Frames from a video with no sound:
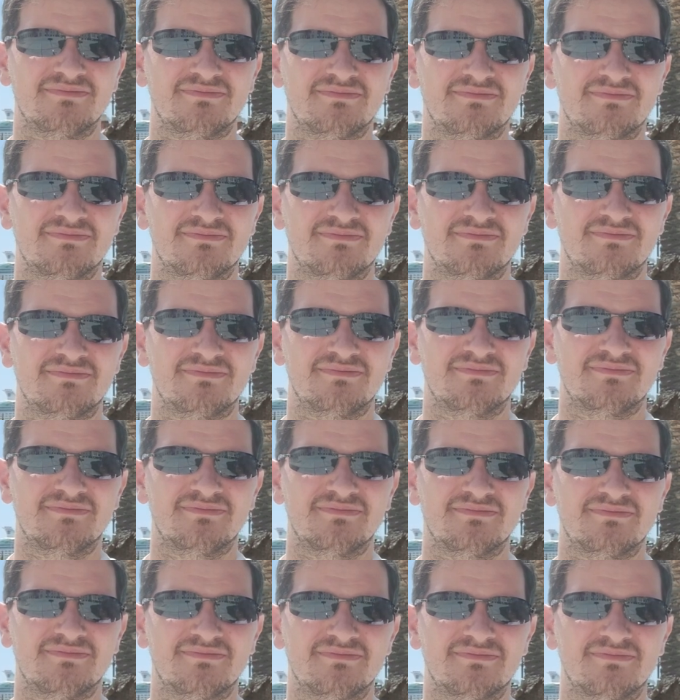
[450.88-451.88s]

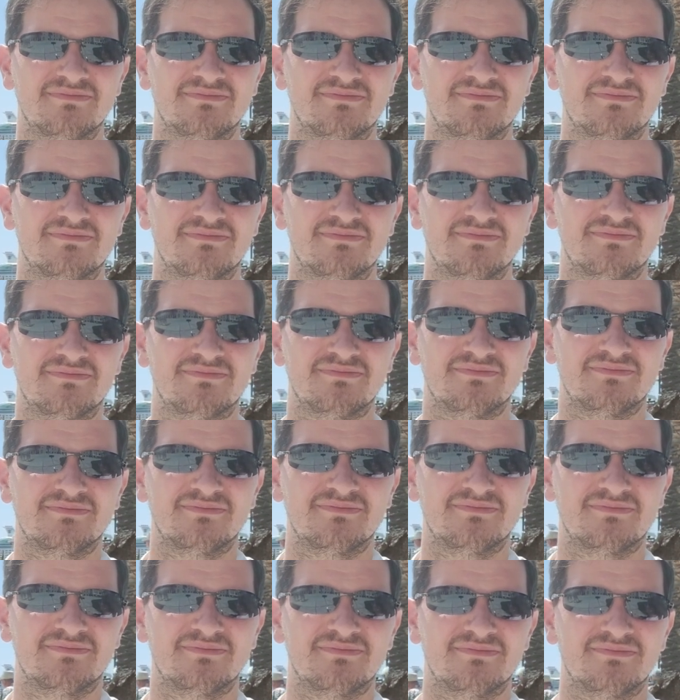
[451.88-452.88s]

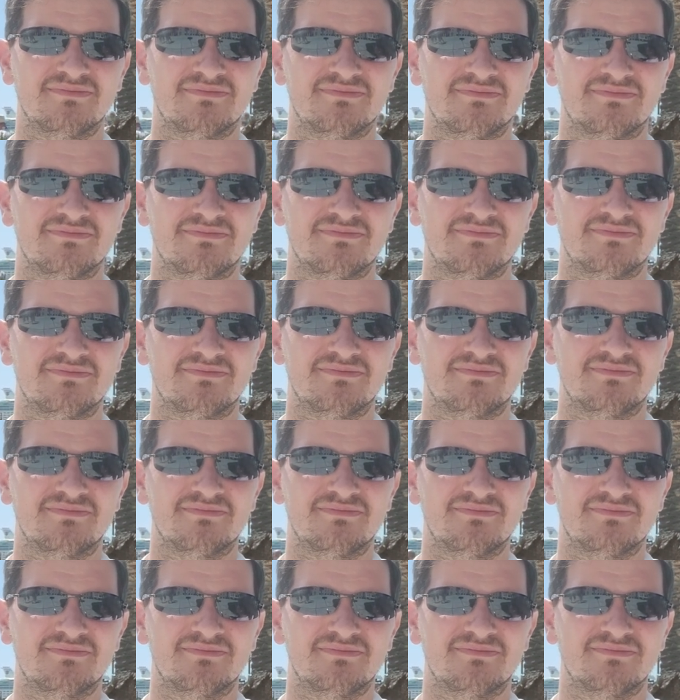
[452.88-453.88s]

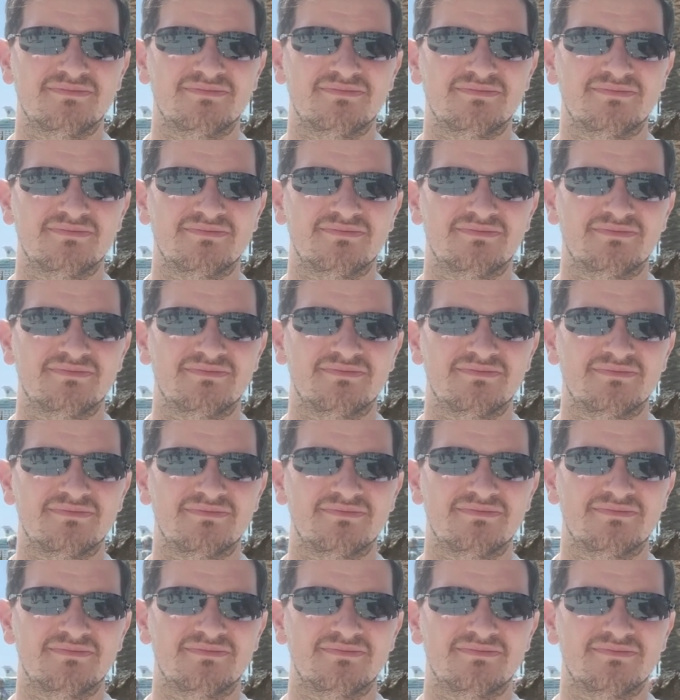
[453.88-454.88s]

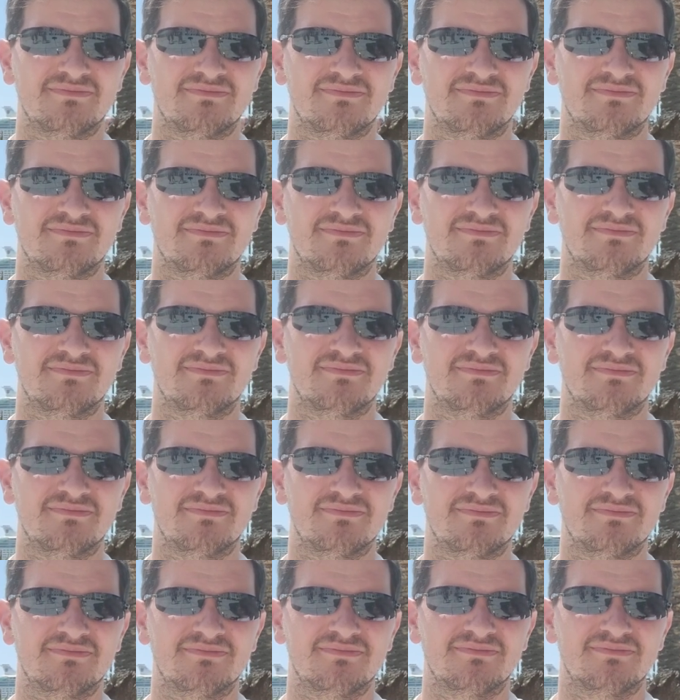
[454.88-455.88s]

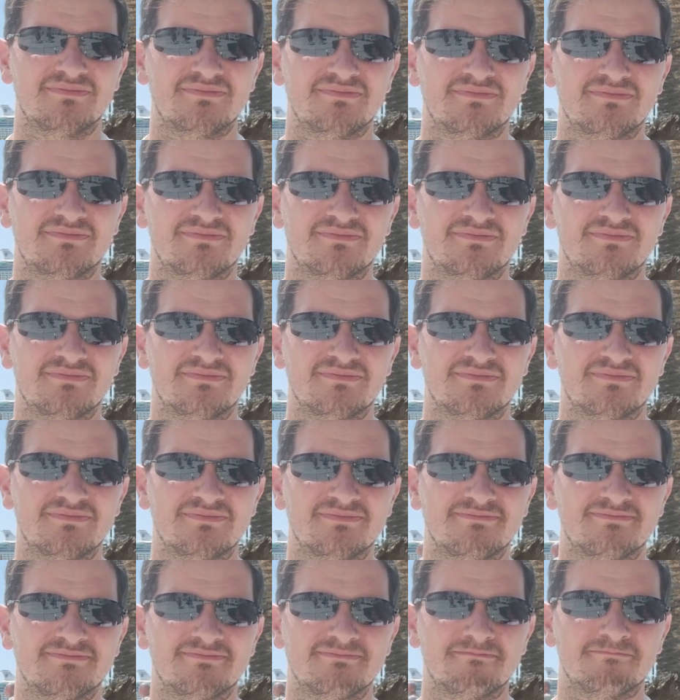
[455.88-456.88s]

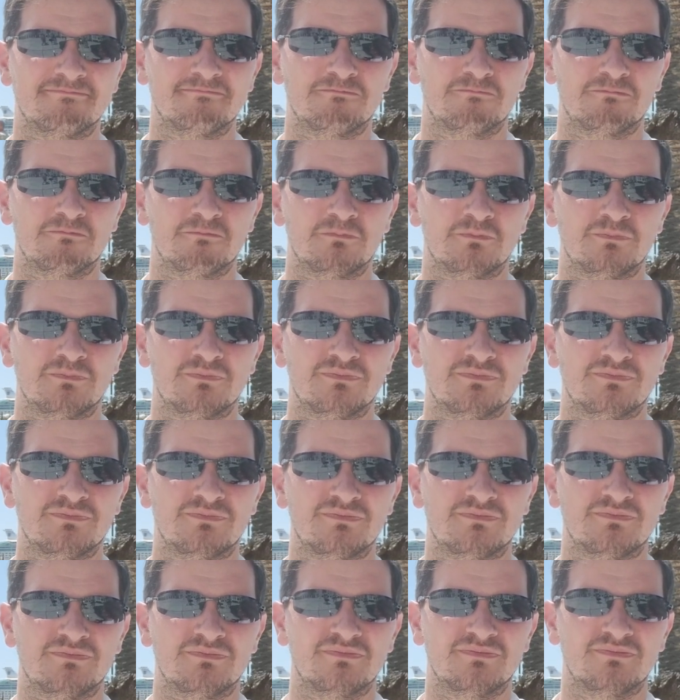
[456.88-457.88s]
[no speech]